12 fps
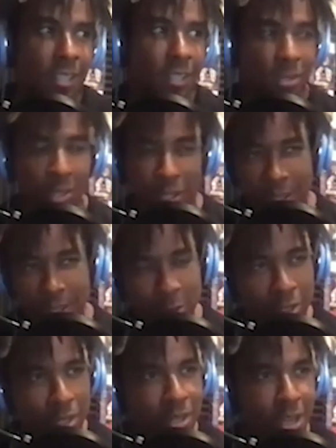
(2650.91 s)
It's on our
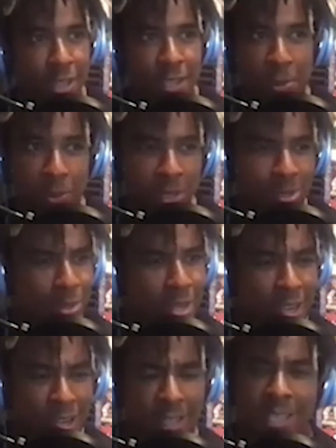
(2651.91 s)
Twitter. I think we tweet
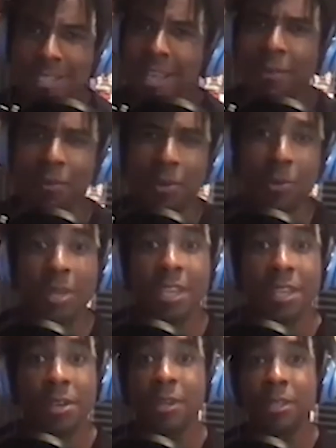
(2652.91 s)
out at least every
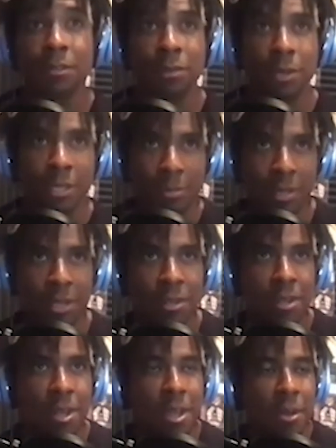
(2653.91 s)
week. Yo, hit the
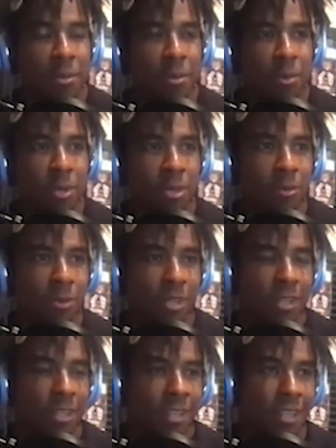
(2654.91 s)
voicemail with what you
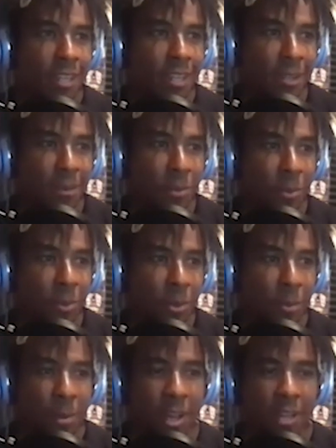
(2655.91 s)
want to come through on the
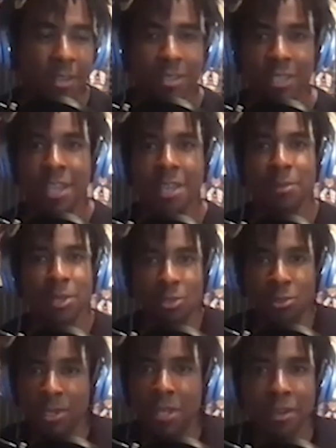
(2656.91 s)
pod and say,
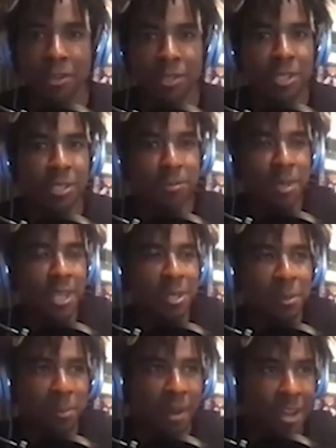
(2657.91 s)
mystery caller just made
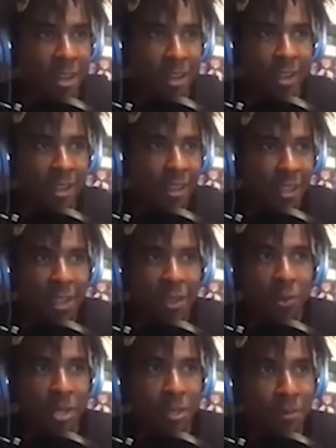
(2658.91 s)
the pod. Can't
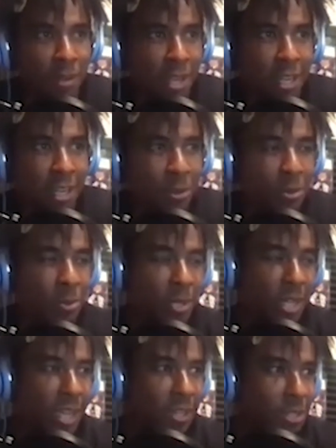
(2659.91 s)
wait to find out who
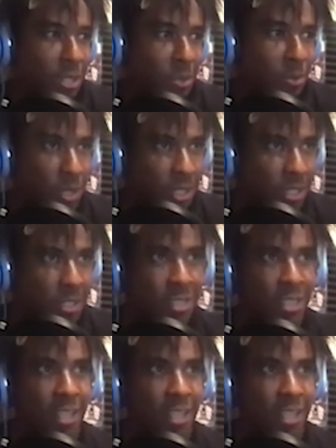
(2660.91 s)
he actually was.